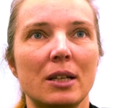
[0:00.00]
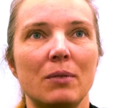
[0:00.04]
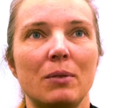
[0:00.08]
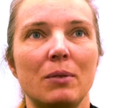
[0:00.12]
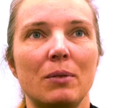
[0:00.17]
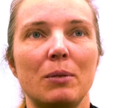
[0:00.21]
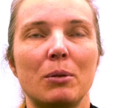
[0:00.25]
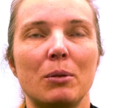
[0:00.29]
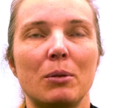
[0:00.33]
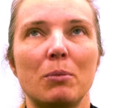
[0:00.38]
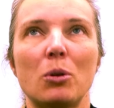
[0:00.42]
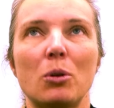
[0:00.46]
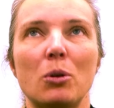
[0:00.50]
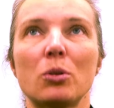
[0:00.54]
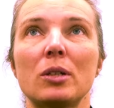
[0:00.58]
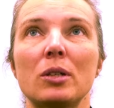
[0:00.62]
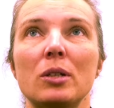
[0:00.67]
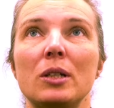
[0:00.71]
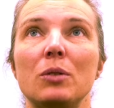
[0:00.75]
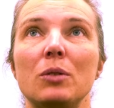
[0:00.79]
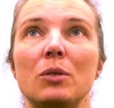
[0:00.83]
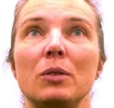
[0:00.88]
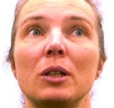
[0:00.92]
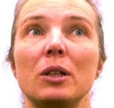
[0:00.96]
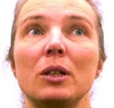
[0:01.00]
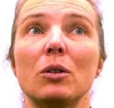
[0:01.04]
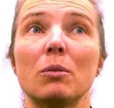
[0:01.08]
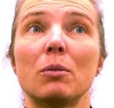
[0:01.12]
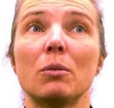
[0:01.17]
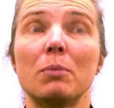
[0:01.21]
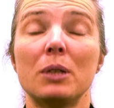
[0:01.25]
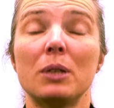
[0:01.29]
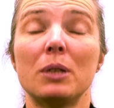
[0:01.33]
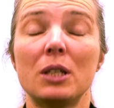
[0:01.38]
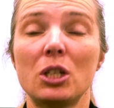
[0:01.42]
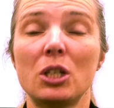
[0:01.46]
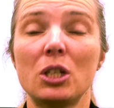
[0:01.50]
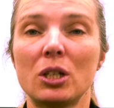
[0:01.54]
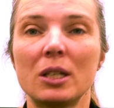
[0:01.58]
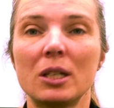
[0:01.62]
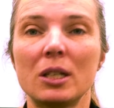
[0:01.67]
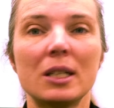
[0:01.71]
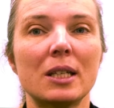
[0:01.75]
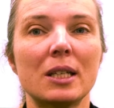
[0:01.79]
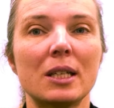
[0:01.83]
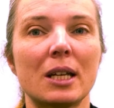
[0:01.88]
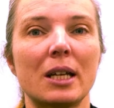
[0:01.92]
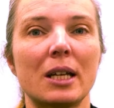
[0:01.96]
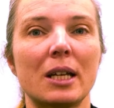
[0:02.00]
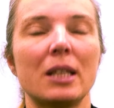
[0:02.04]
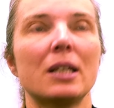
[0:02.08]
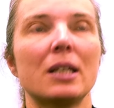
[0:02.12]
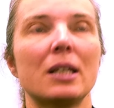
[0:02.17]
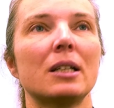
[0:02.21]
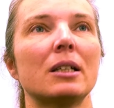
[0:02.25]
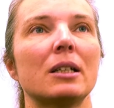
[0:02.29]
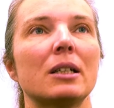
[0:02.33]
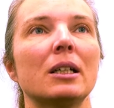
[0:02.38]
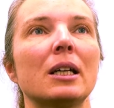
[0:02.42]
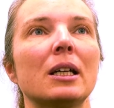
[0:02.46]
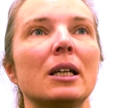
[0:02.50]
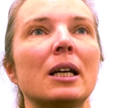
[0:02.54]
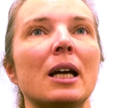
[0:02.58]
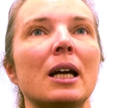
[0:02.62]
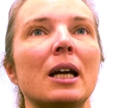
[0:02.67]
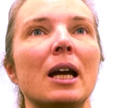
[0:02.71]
and we were mostly doing competition design there.